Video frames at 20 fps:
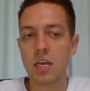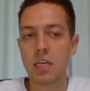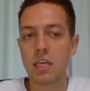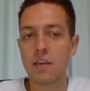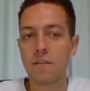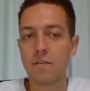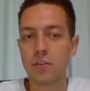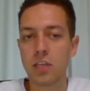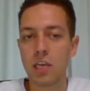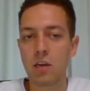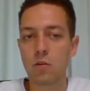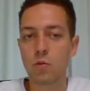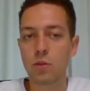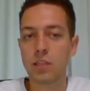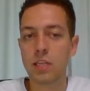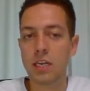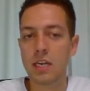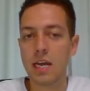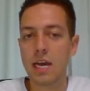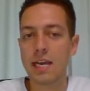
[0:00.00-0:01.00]
If you take with
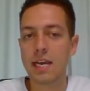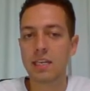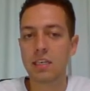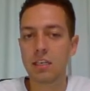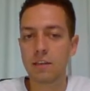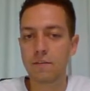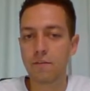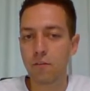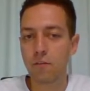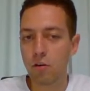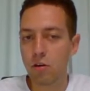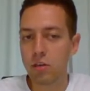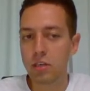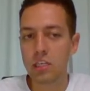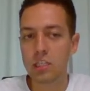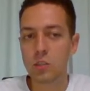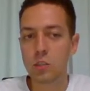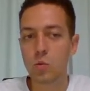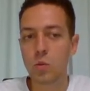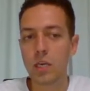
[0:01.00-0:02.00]
the knight, d4
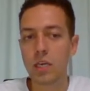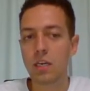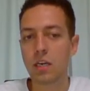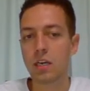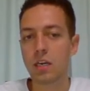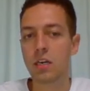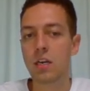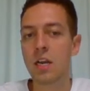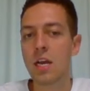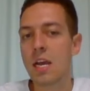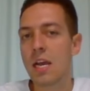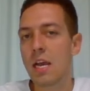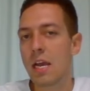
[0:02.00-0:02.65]
gets weaker.